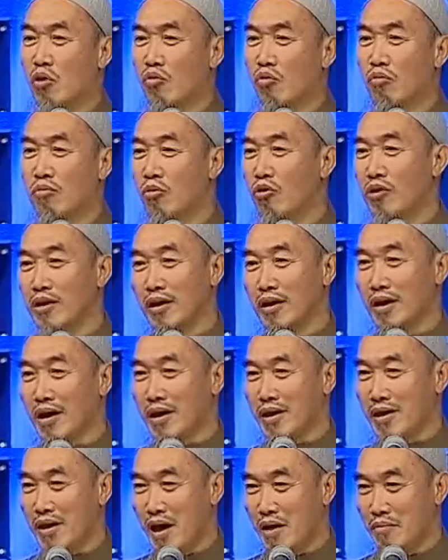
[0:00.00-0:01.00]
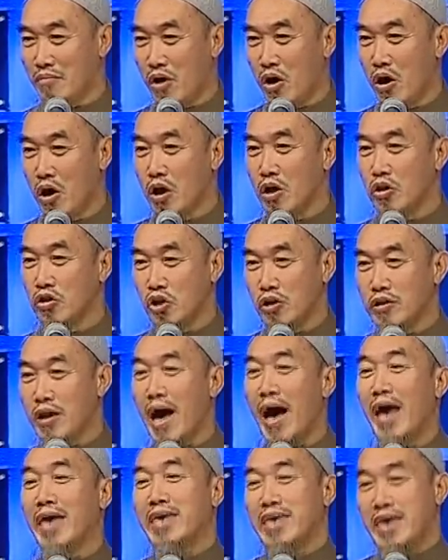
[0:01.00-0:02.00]
Yaumul Qiyamah,
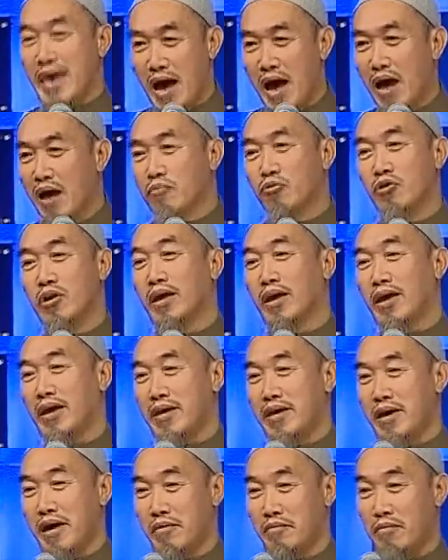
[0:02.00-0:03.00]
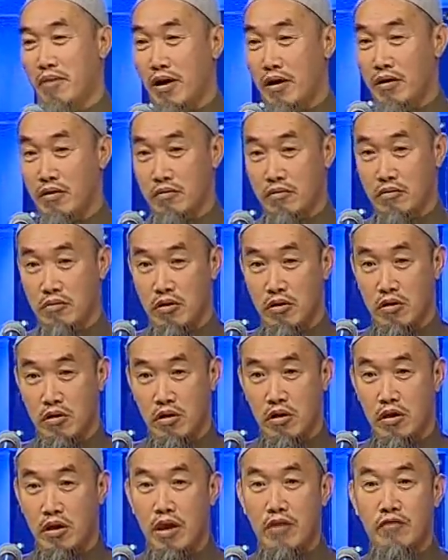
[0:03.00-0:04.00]
not Ayyamul Qiyamah.
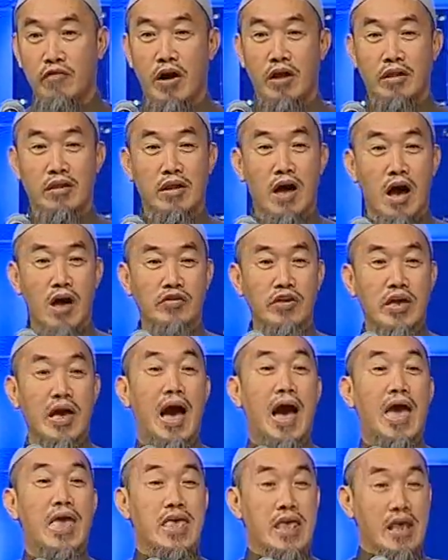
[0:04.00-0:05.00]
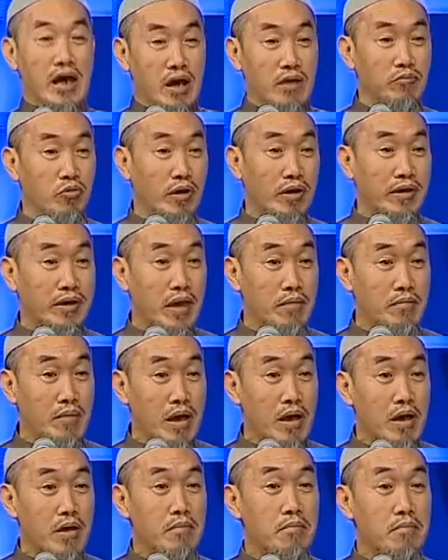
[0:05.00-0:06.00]
If Allah said Ayyamul
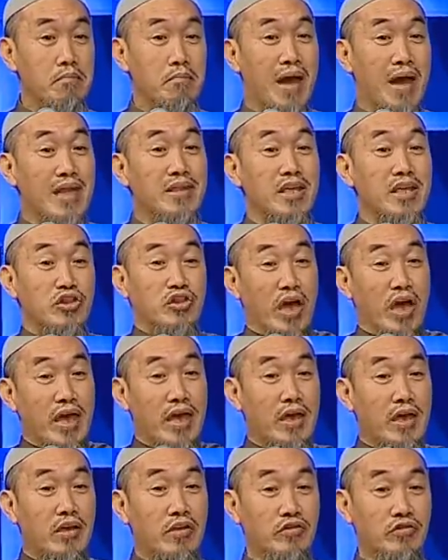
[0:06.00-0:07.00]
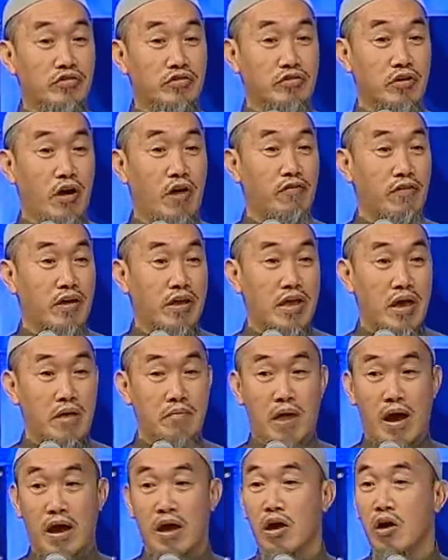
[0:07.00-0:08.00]
Qiyamah, many days of
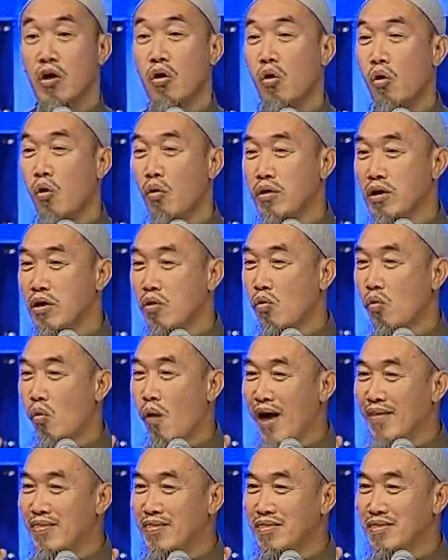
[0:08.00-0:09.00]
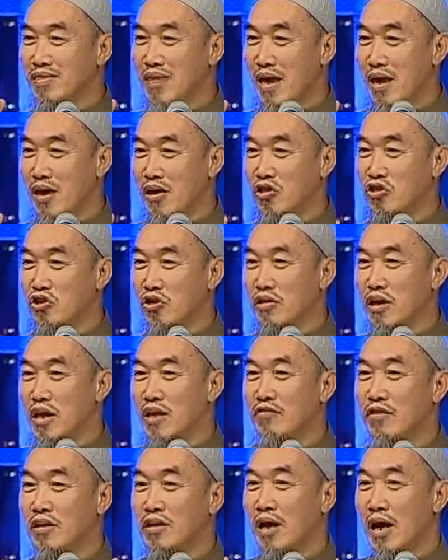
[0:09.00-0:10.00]
Qiyamah. Only one day,
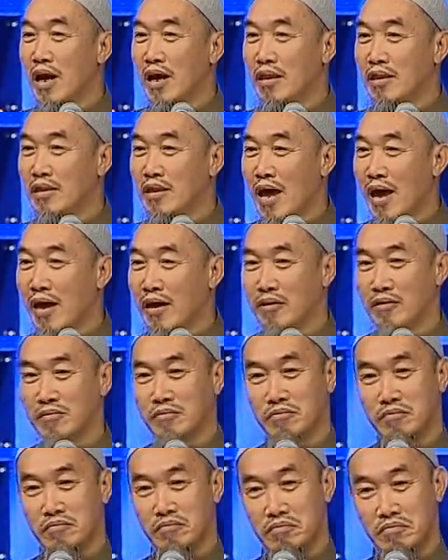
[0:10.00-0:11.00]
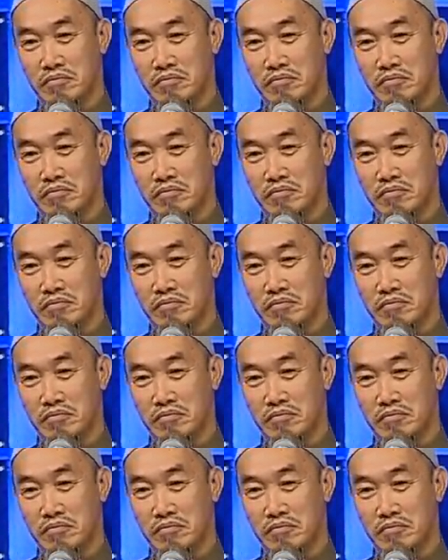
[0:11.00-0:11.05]
not even a night.